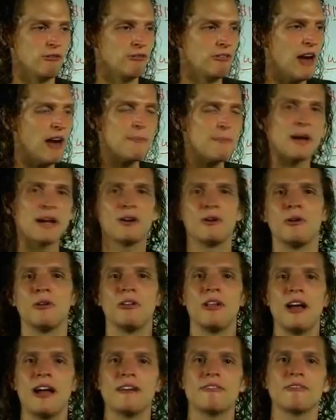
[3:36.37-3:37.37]
fought my whole
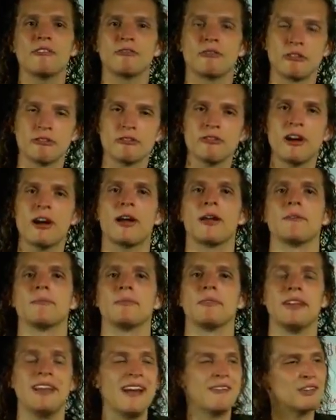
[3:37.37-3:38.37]
life for fun.
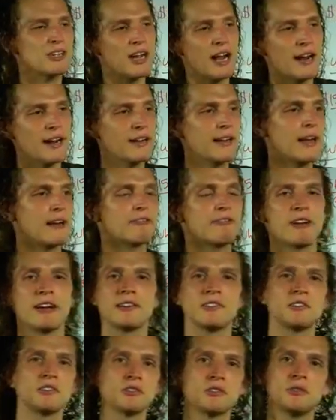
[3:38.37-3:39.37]
Never gotten a lot of
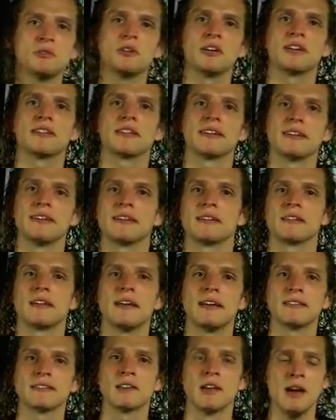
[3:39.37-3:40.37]
fights in school, anything like
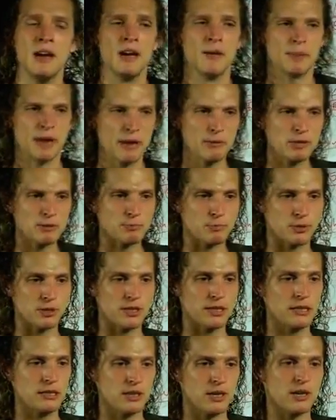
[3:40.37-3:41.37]
this. But I was
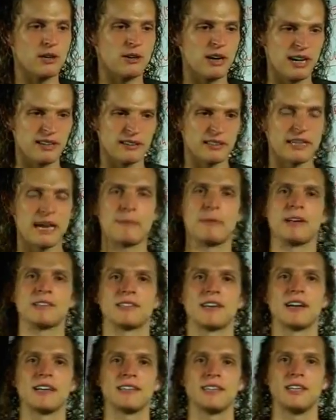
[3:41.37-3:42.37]
pretty good around the time I was
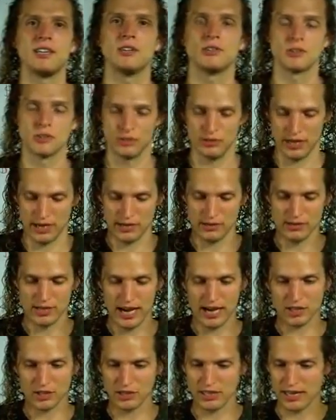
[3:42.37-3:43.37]
19 years old. I used to
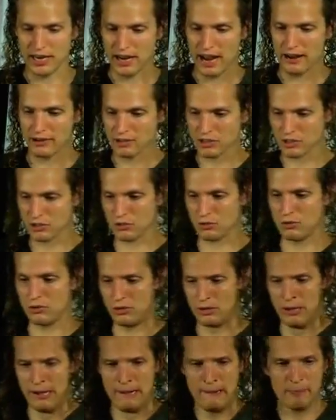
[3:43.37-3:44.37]
actually get out of
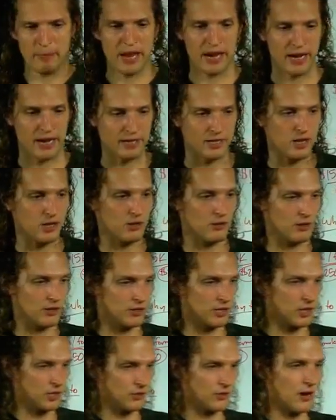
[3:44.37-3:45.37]
school, and I'd go
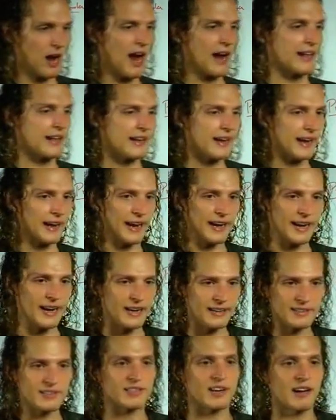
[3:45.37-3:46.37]
to karate, and I'd
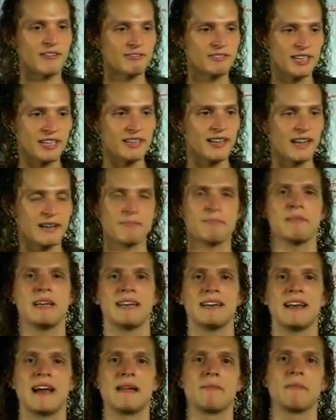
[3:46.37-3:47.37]
hit stuff till like
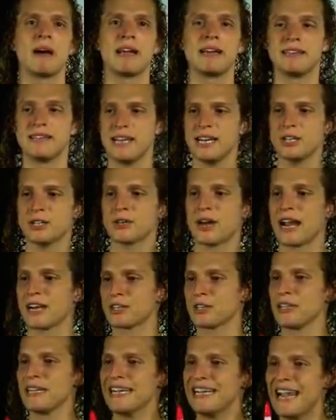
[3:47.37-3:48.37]
midnight. My teacher
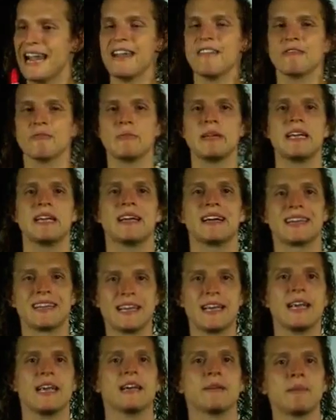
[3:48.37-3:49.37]
actually gave me a
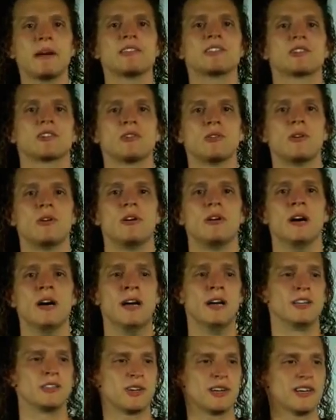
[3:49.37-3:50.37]
key to my school
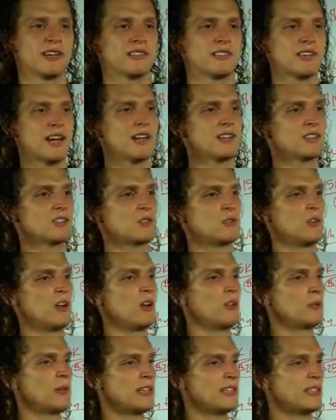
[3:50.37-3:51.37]
so I could stay at school
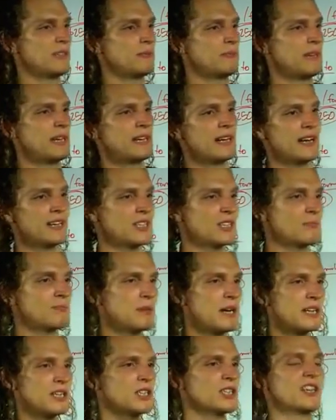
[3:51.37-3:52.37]
all the way till midnight just
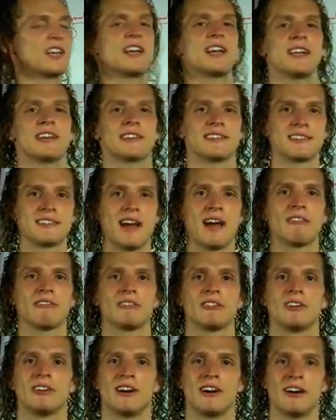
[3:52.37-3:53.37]
punching and hitting
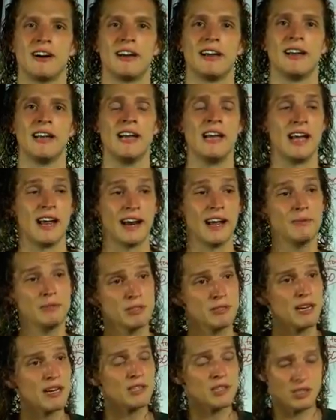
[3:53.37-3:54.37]
stuff. All right, and I
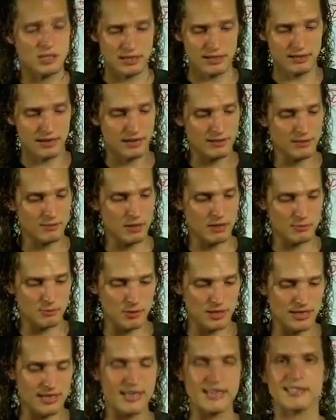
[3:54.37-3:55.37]
was
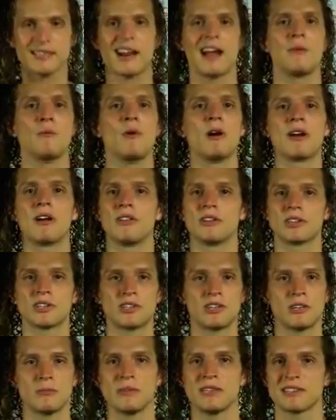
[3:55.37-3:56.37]
pretty decent. I won all the
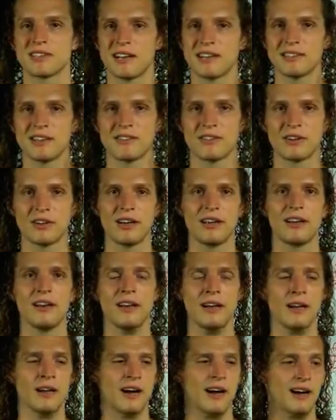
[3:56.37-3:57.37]
tournaments I was ever in.
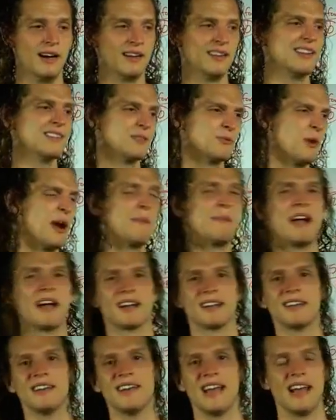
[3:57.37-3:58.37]
This is way
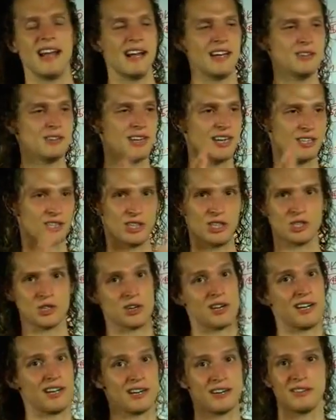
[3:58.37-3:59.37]
back in the day. I used to actually
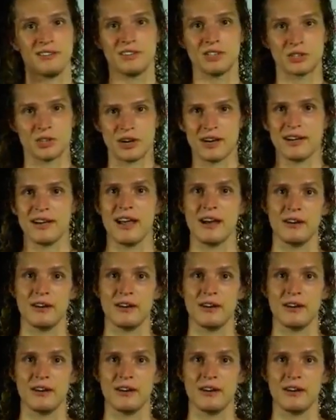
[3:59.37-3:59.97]
train. I don't even train